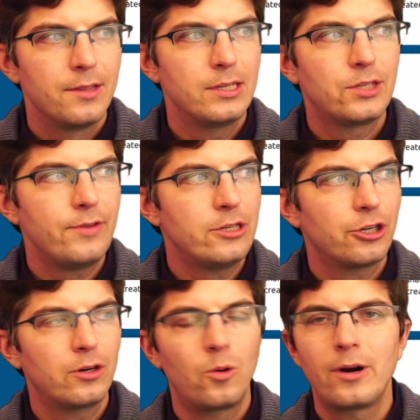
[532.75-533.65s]
this
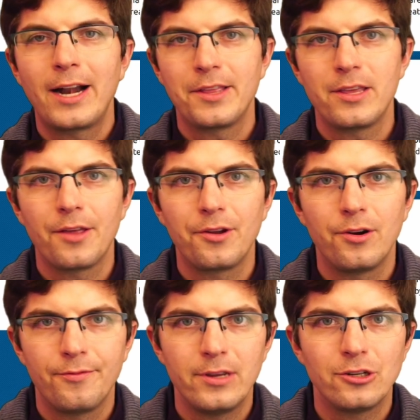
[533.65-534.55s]
feature or any of the
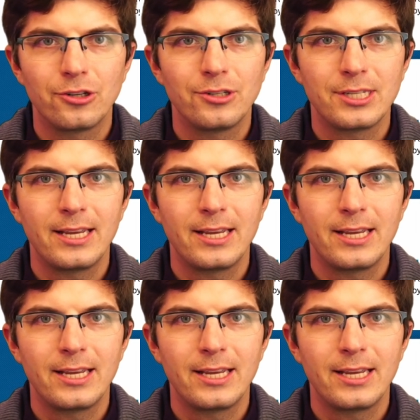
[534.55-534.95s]
other features